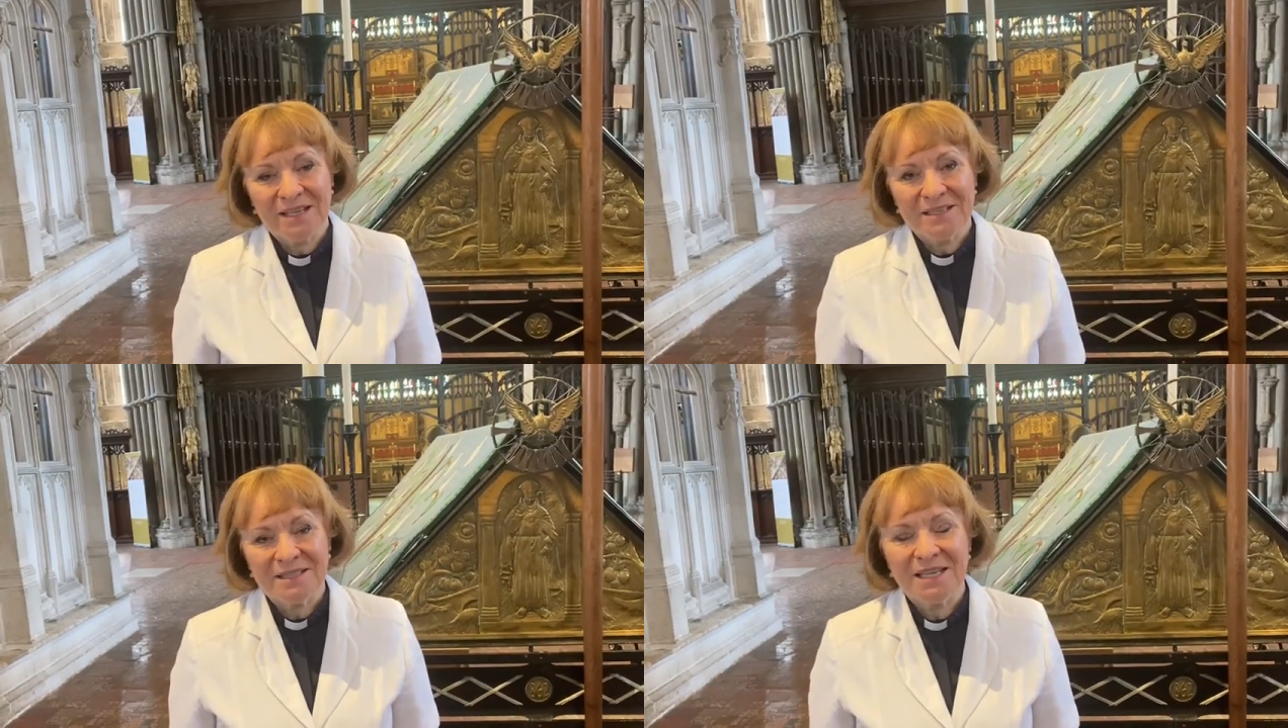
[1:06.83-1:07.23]

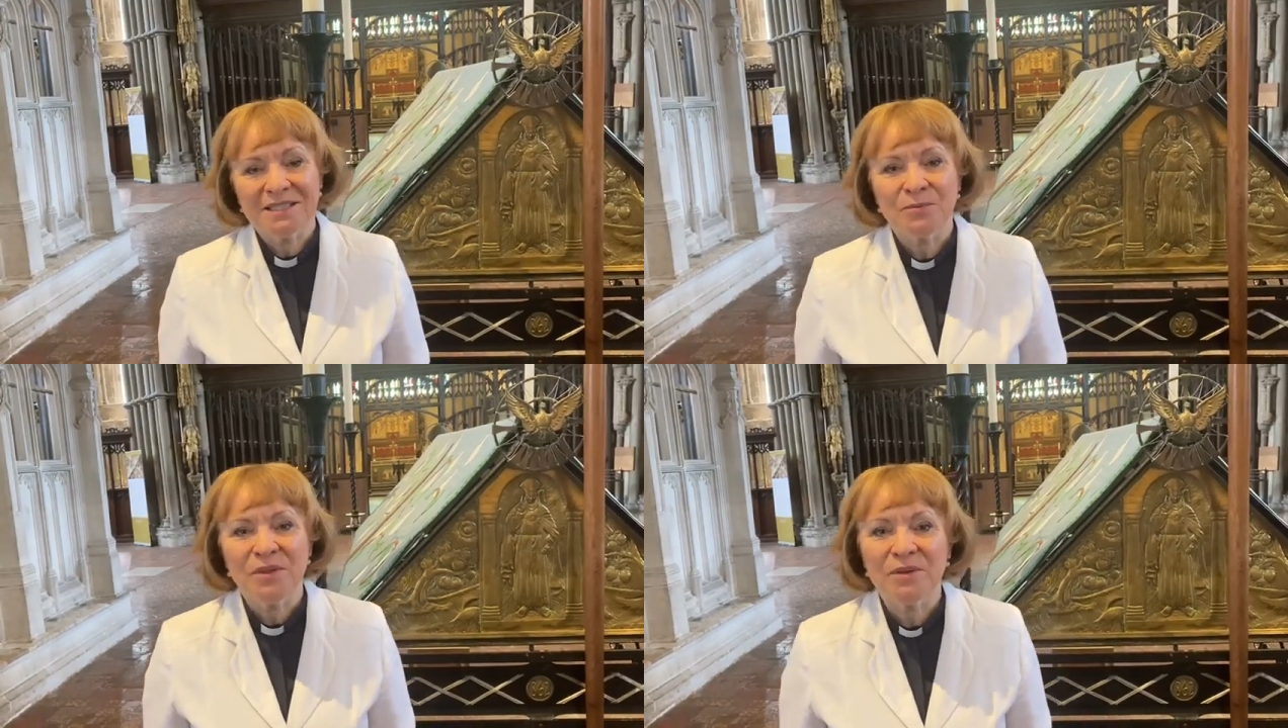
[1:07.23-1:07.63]
St.
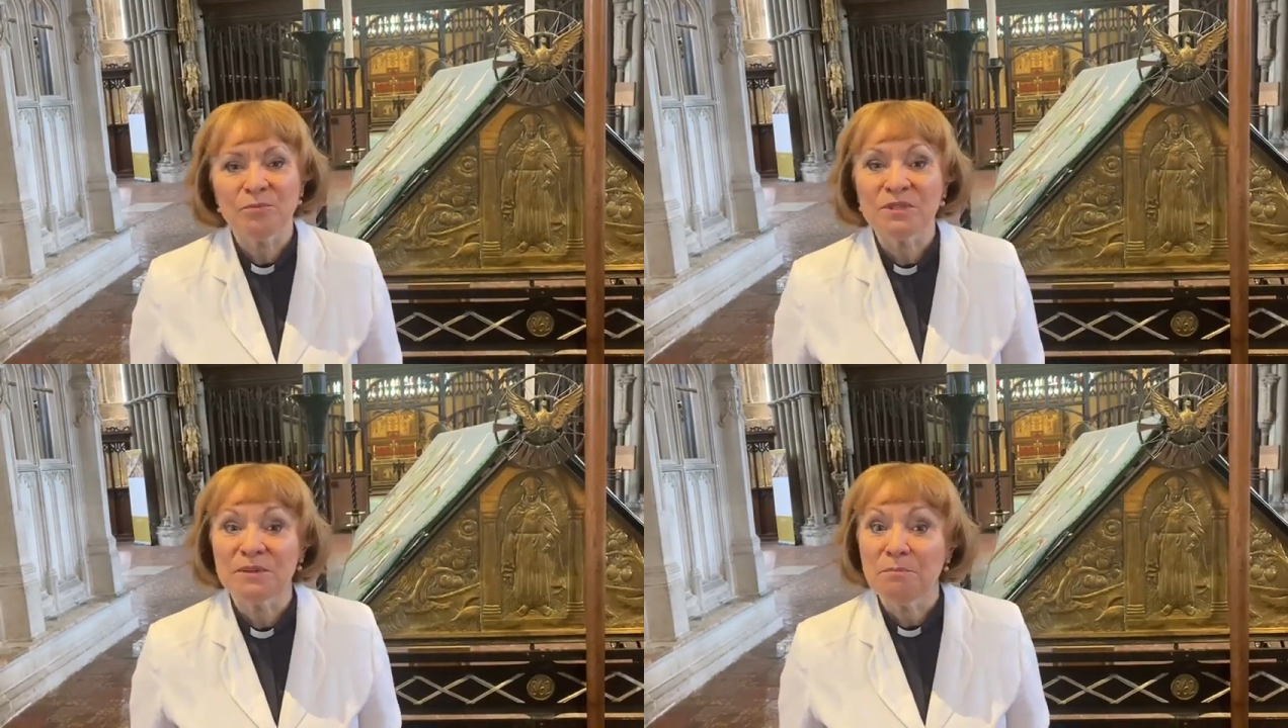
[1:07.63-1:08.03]
Swithun
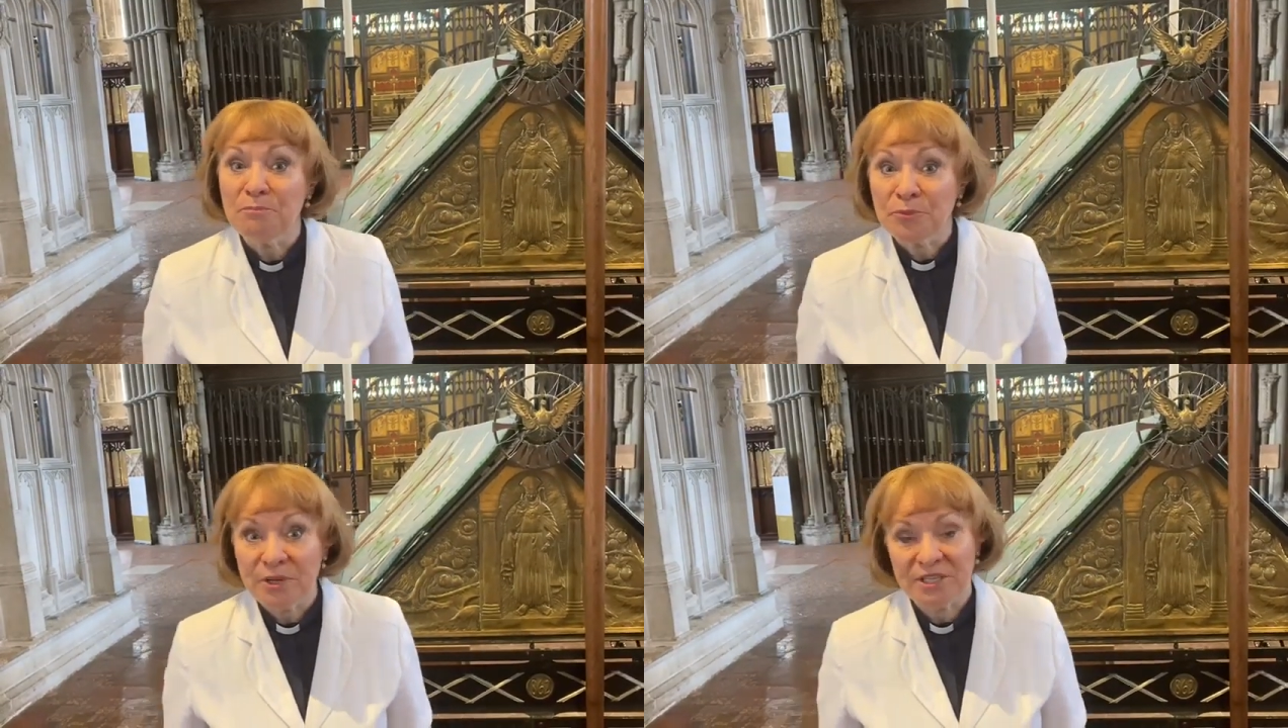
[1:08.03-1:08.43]
was a
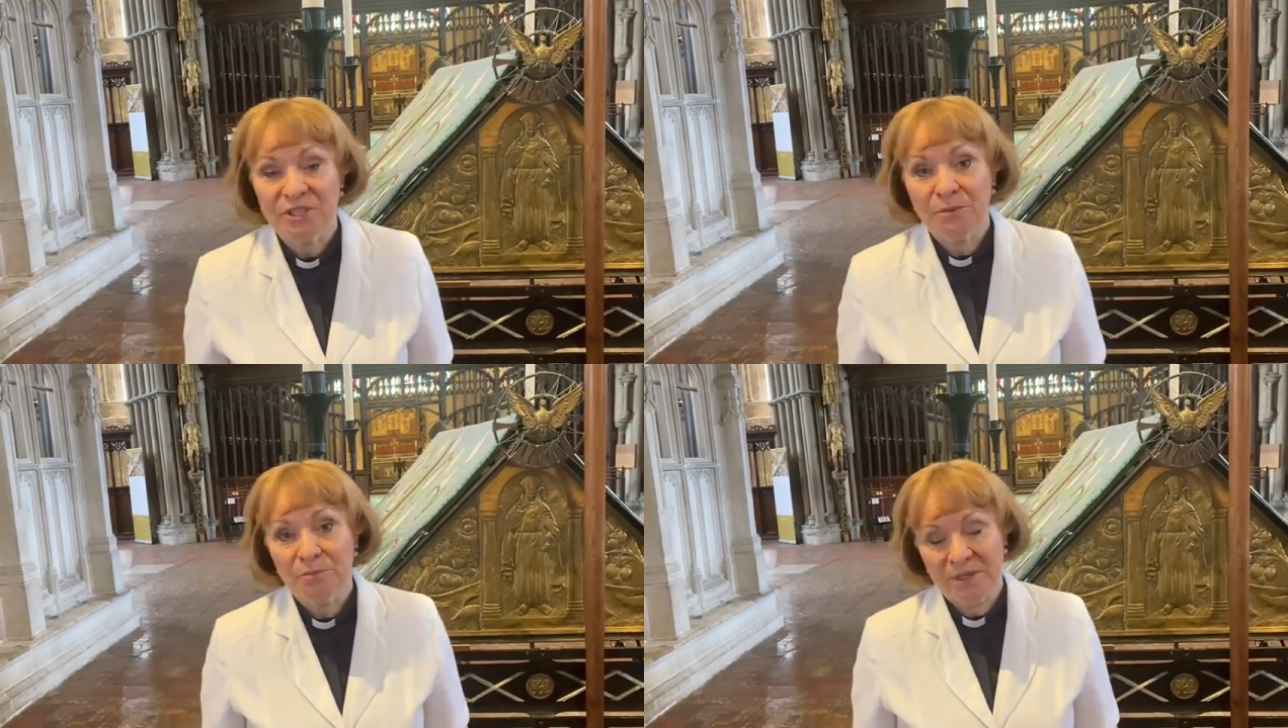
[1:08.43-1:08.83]

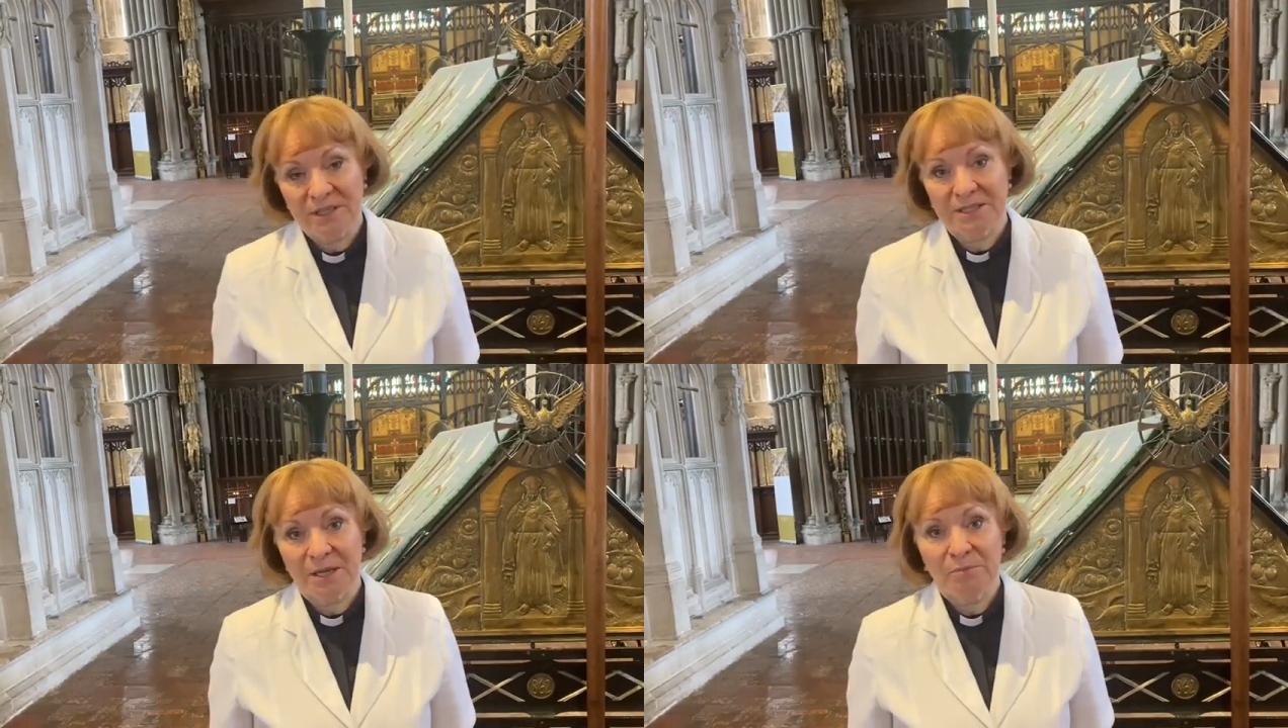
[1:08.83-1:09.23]
bridge
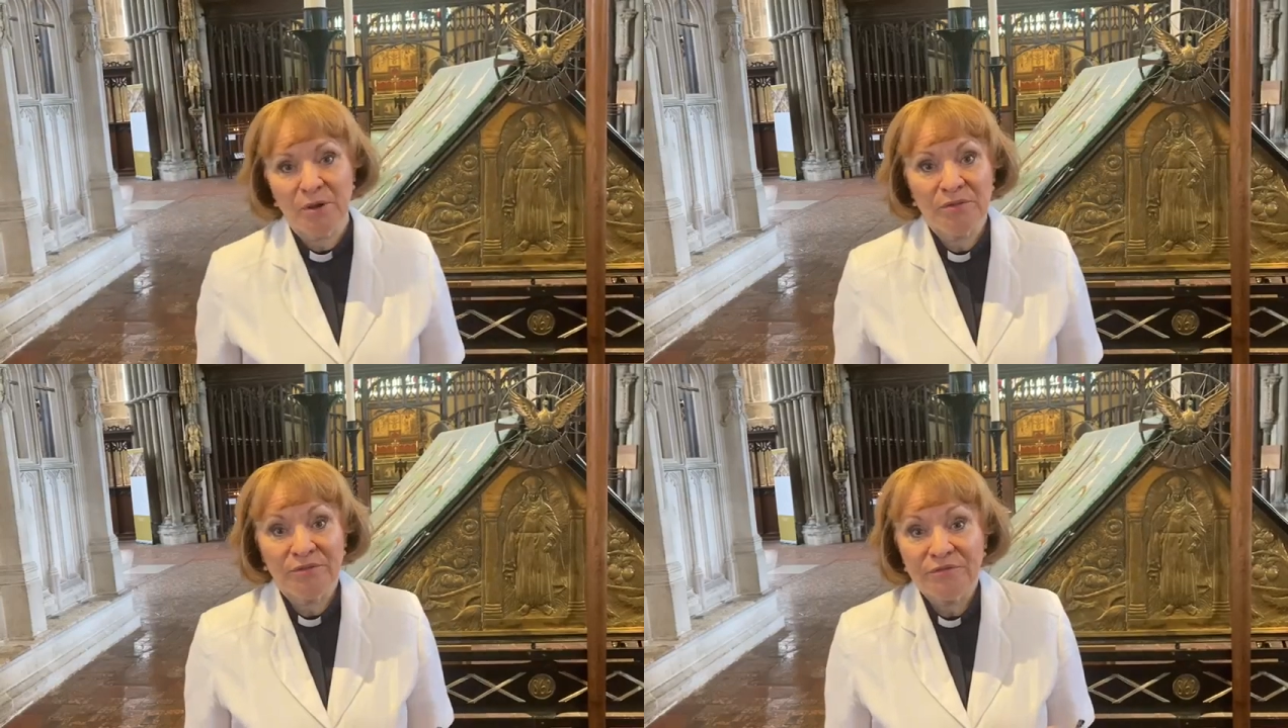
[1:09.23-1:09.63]
builder,
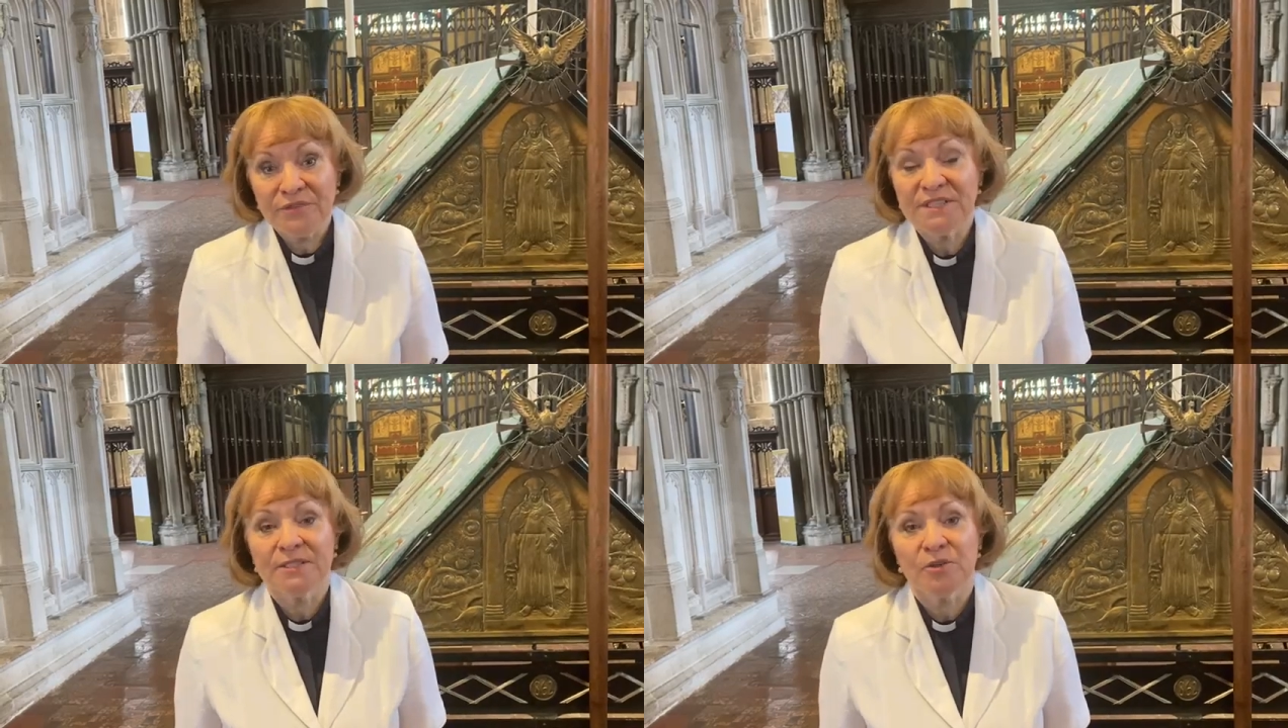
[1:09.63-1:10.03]
both
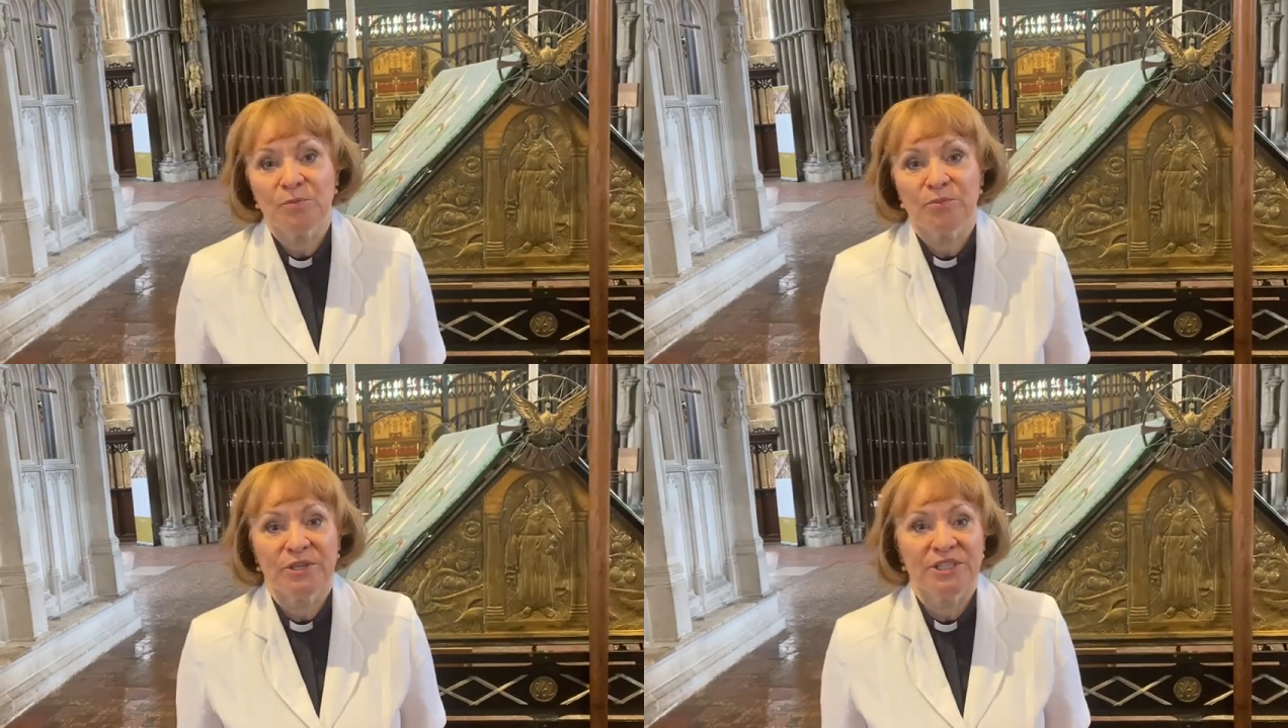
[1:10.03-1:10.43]
physical
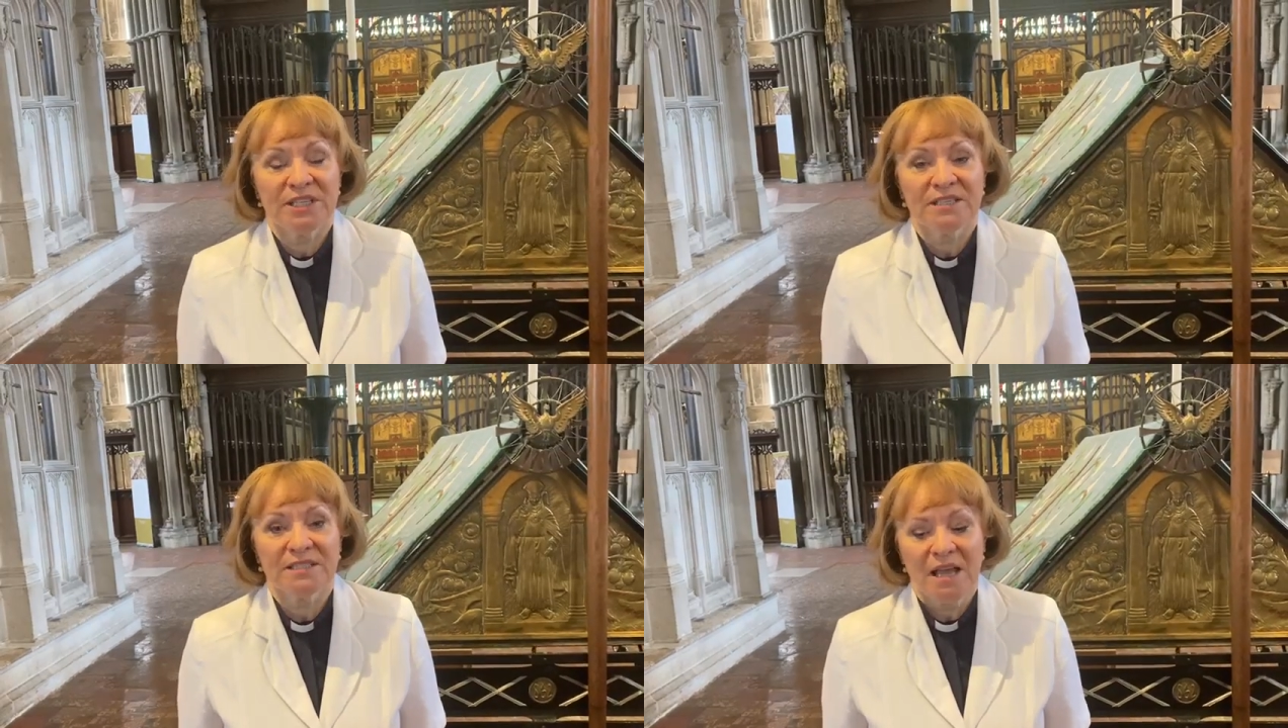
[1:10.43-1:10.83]

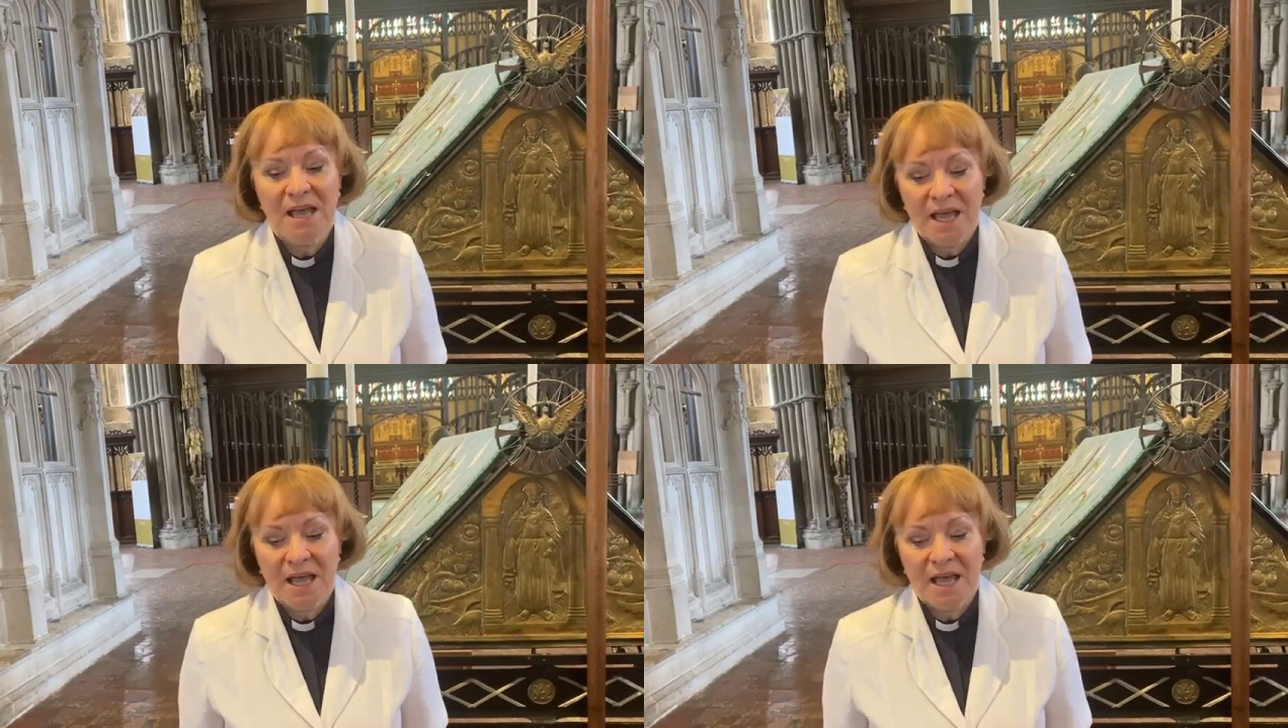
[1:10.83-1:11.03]
bridges